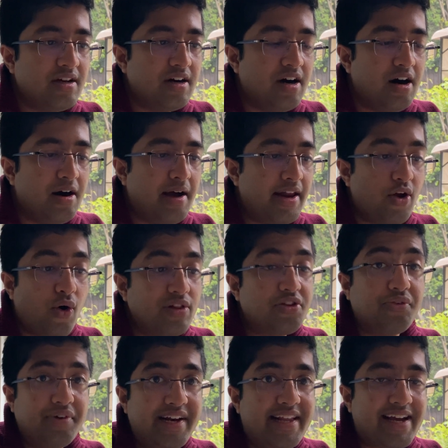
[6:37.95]
and all the
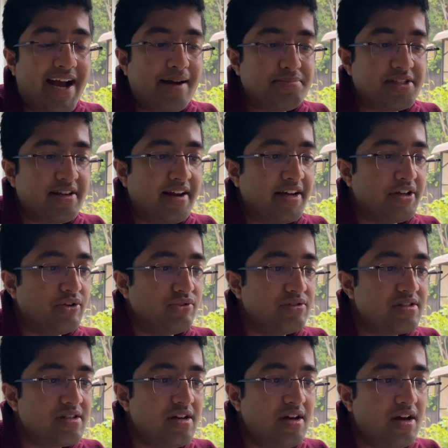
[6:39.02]
reading apps that I
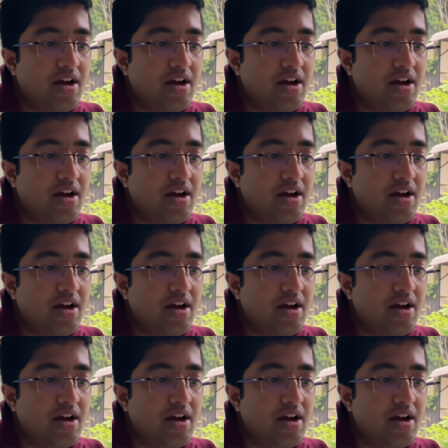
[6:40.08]
use,